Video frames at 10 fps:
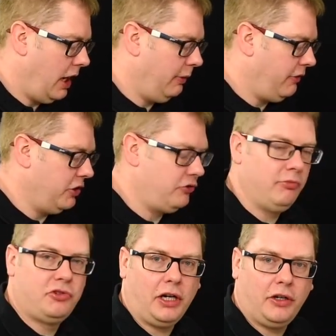And we've got the
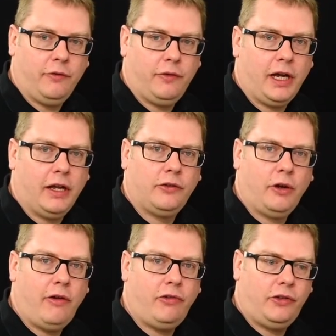drum track, don't forget.
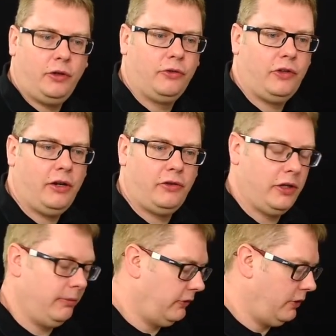So every single sound
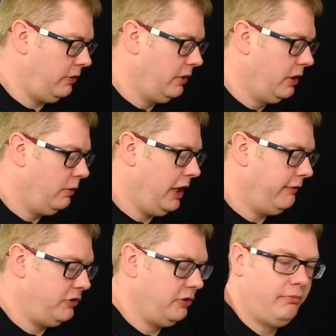you come to will
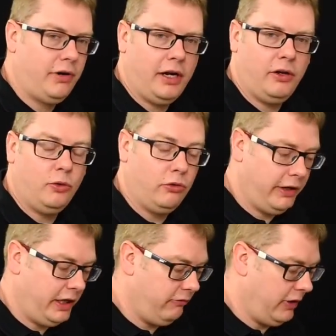have a drum pattern
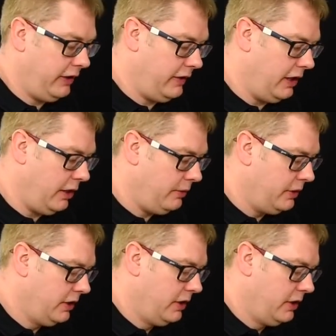already ready to go.